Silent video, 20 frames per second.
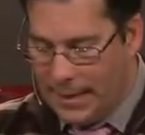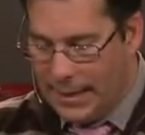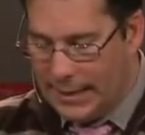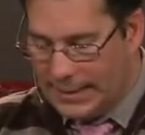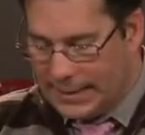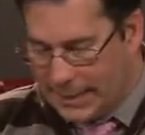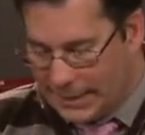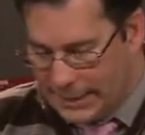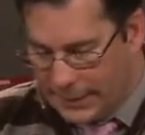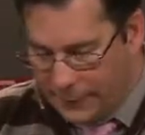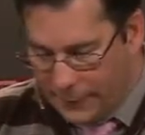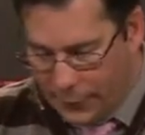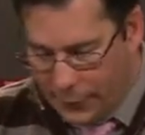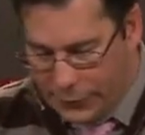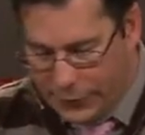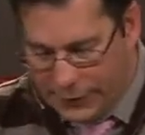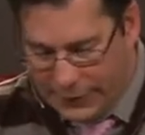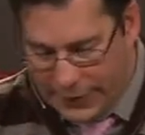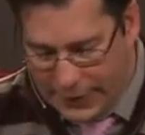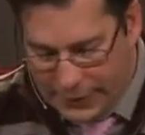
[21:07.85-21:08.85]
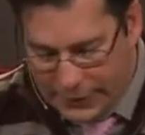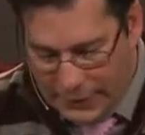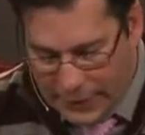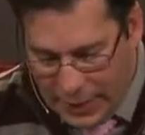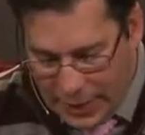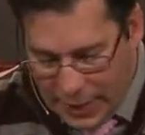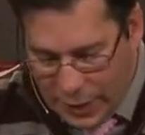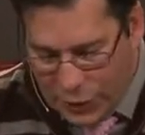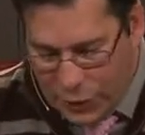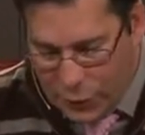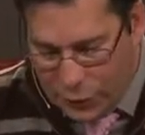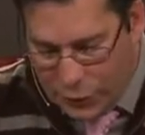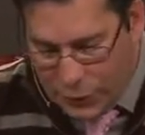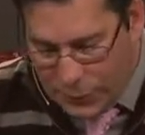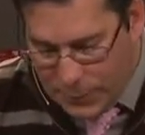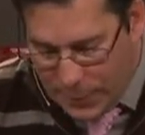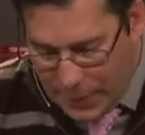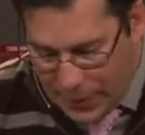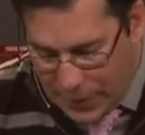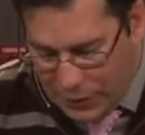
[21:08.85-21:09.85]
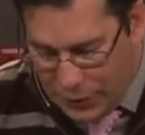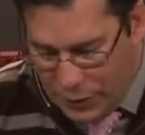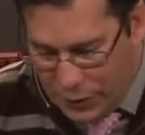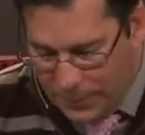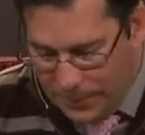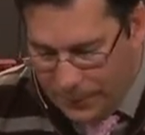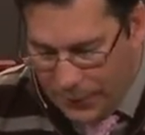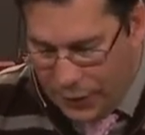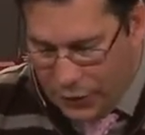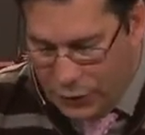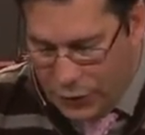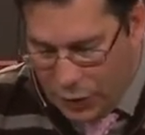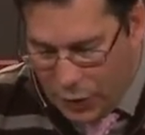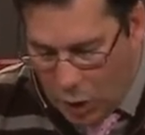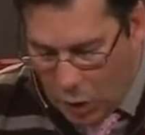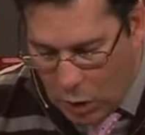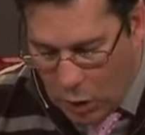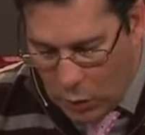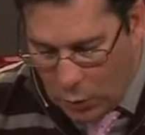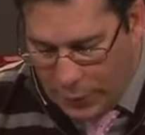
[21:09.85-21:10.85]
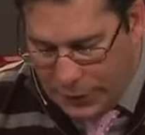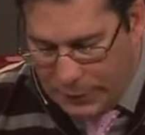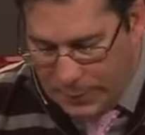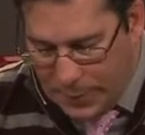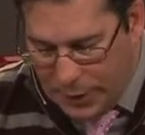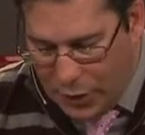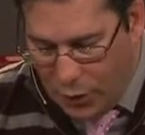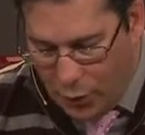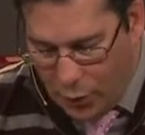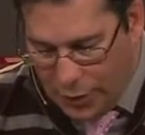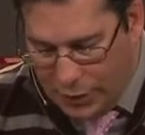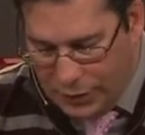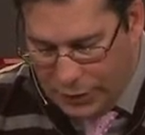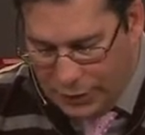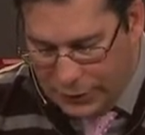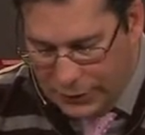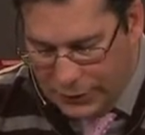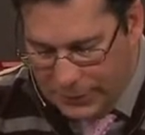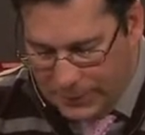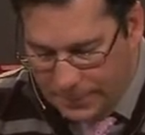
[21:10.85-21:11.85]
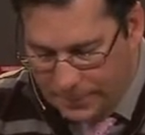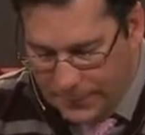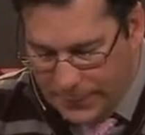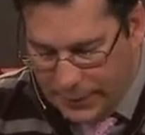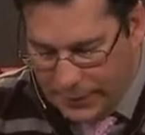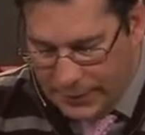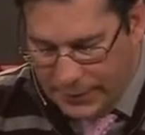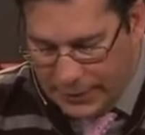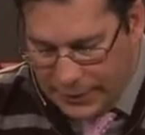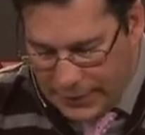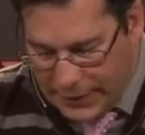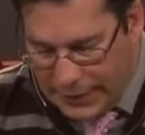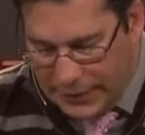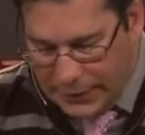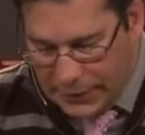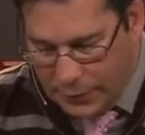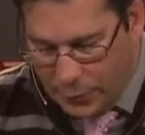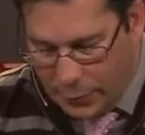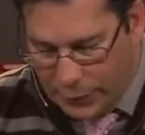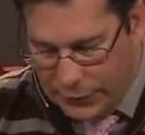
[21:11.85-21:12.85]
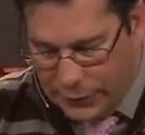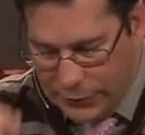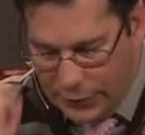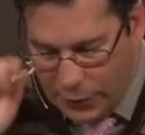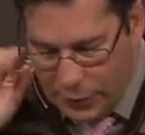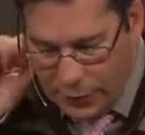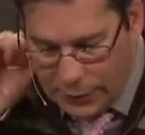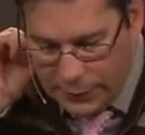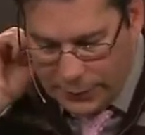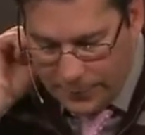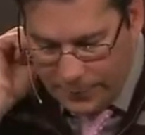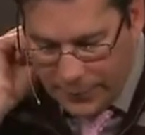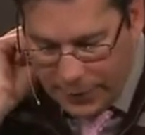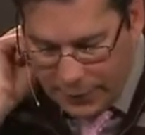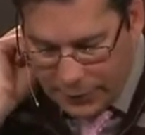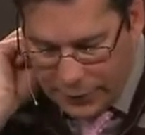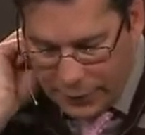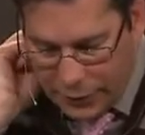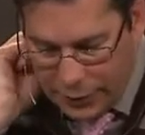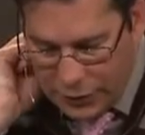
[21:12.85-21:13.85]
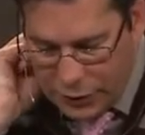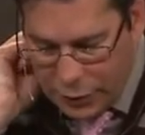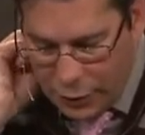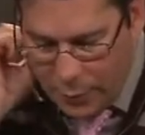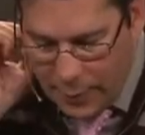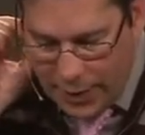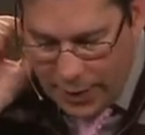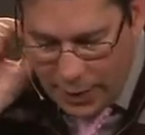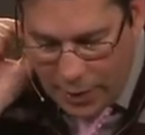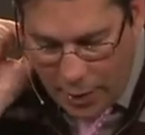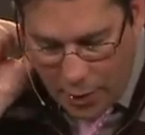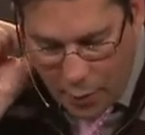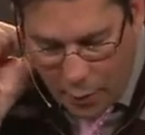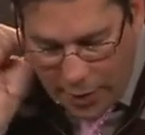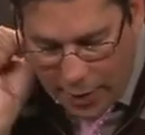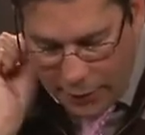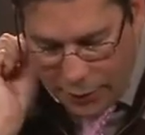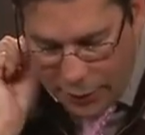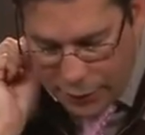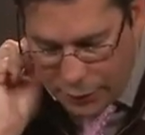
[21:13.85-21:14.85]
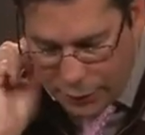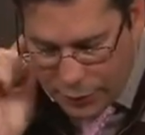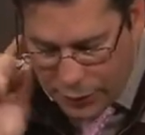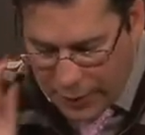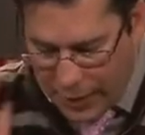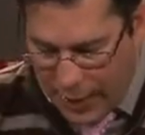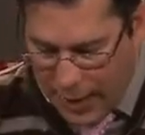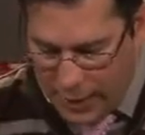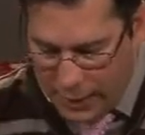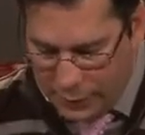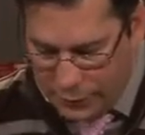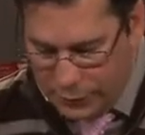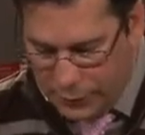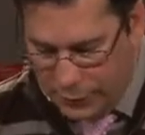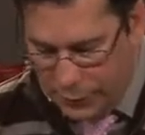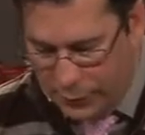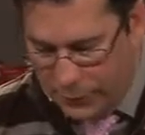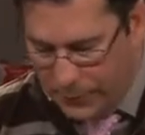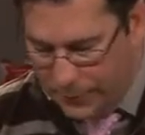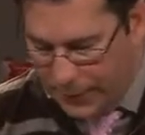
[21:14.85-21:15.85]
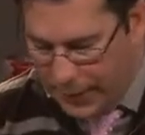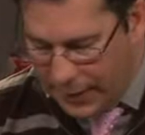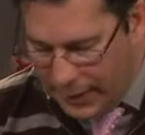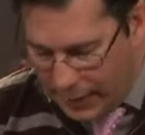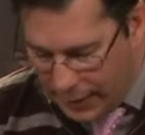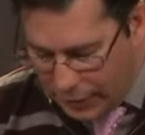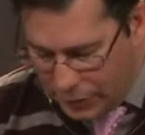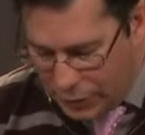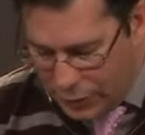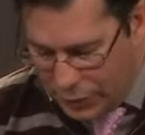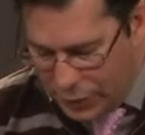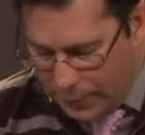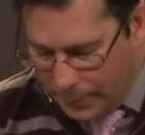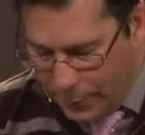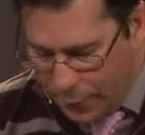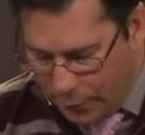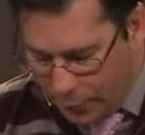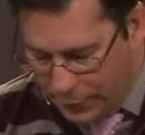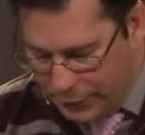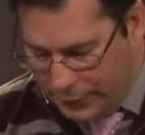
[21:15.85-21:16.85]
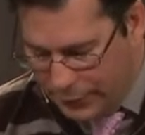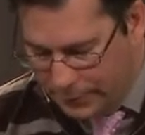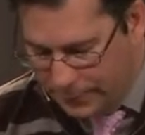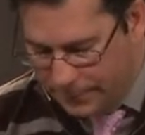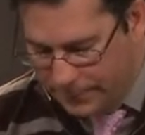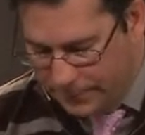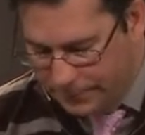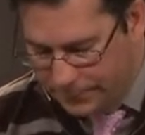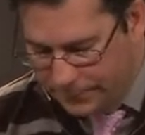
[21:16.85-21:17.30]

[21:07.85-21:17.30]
It says in verse 6 Your speech should always be gracious, seasoned with salt, so that you may know how you should answer each person.